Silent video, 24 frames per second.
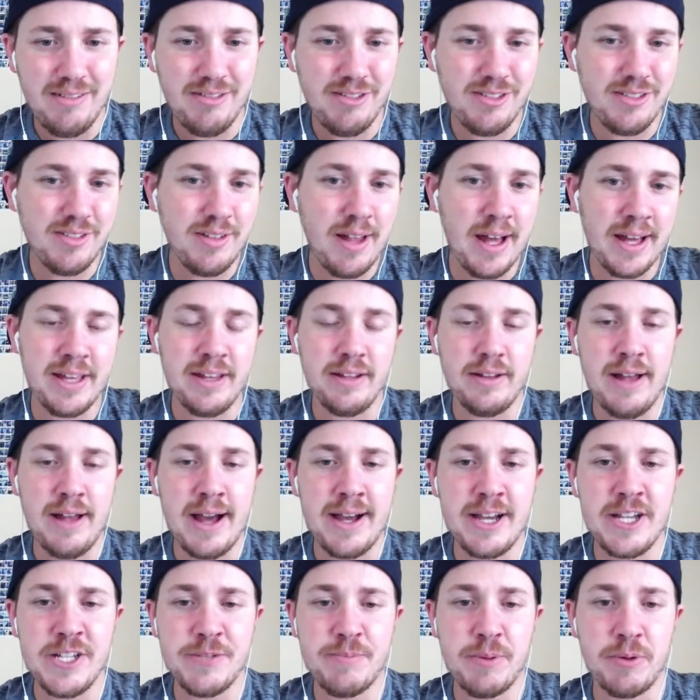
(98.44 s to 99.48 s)

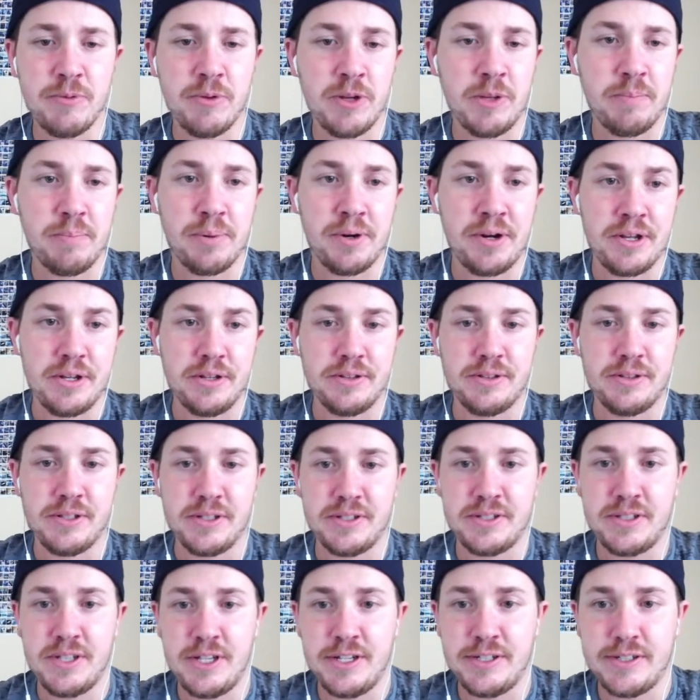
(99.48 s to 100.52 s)
Lackey's been really pretty good
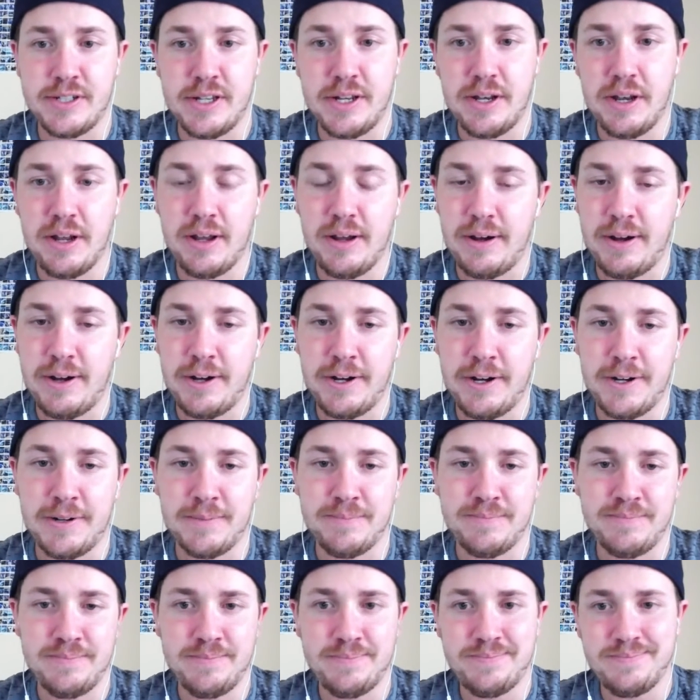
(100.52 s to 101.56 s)
this season.
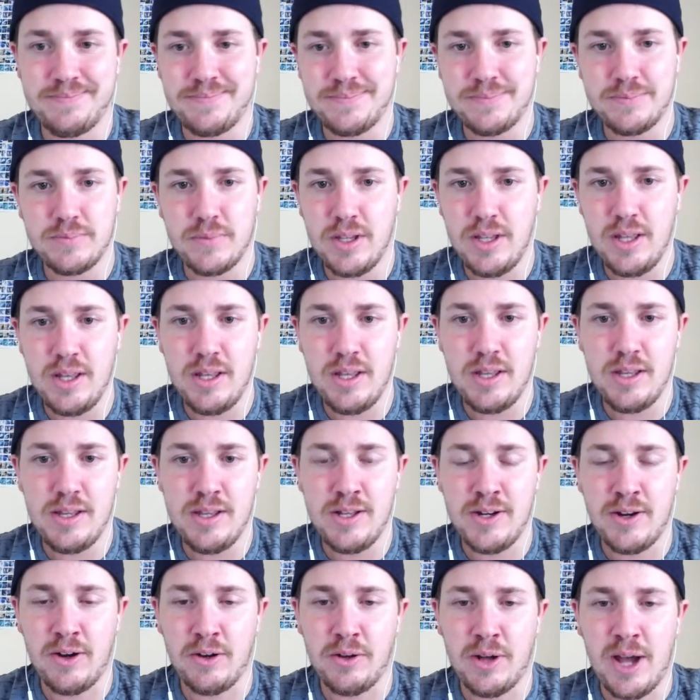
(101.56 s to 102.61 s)
You
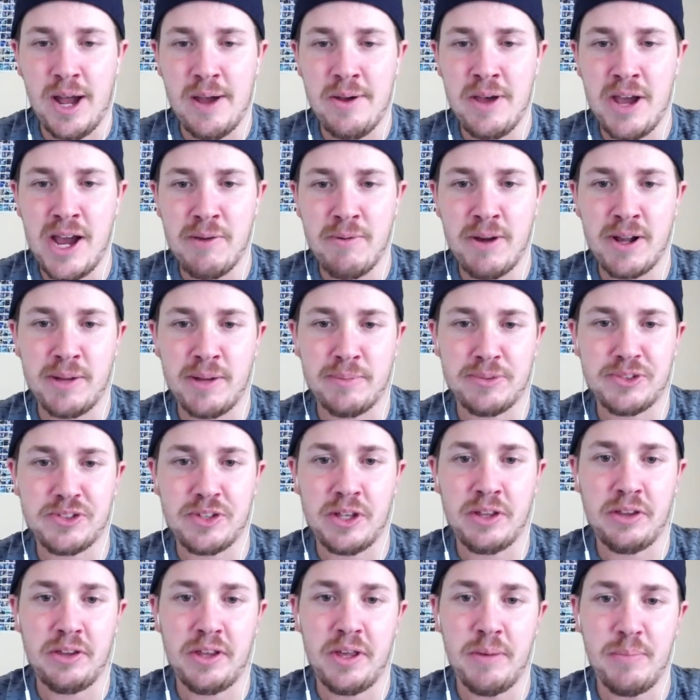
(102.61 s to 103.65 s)
know, I rank him
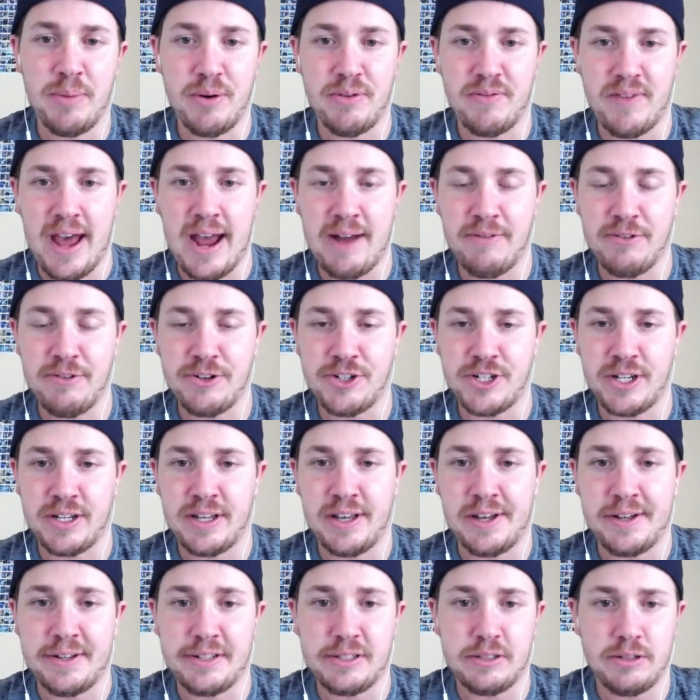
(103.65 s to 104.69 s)
slightly above average, I
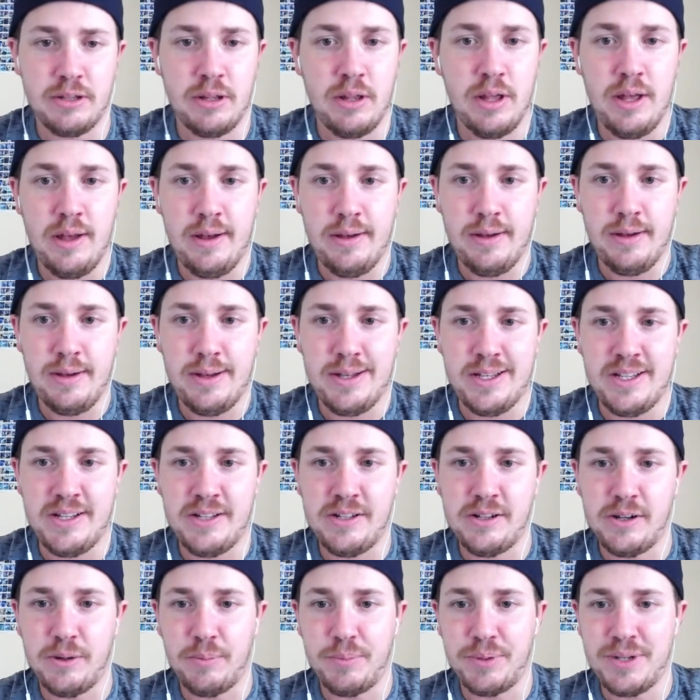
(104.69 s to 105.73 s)
guess. You
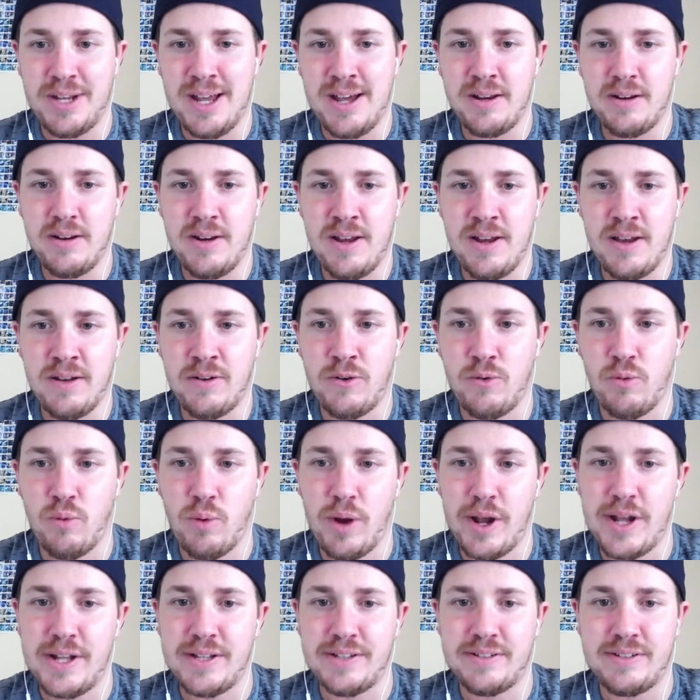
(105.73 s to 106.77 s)
know, but not
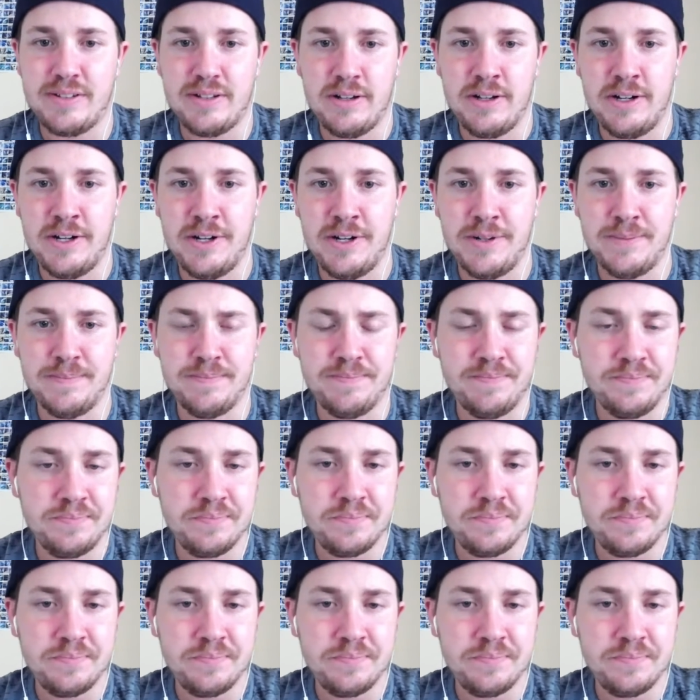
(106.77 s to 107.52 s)
great. And